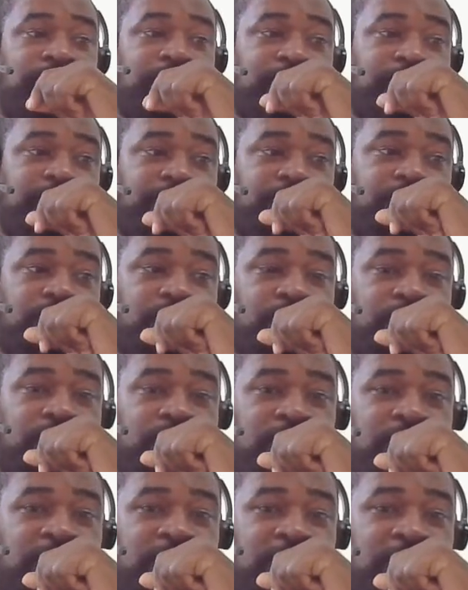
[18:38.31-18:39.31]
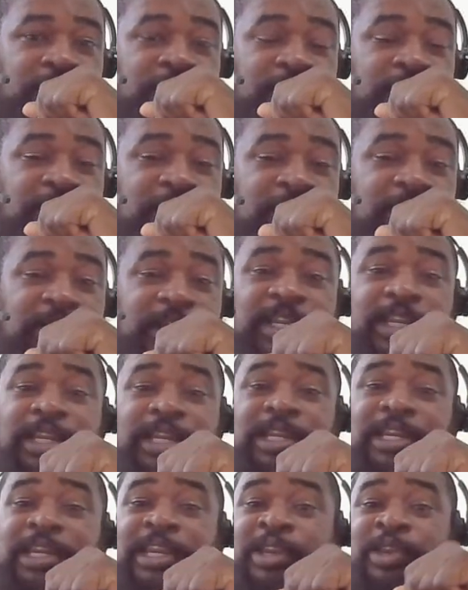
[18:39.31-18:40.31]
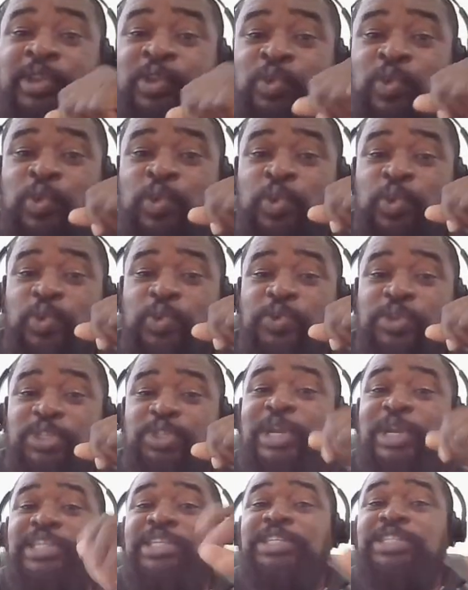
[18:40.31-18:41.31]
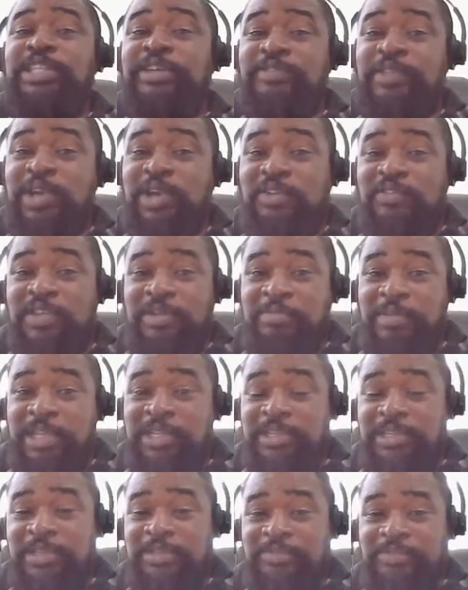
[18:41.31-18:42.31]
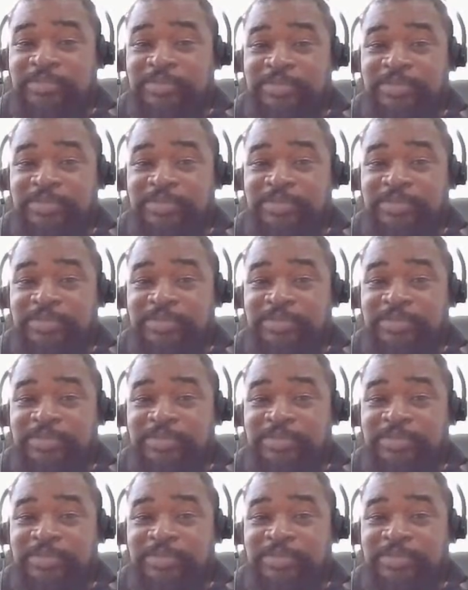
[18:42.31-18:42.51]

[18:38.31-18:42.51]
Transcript: the new strategy of the government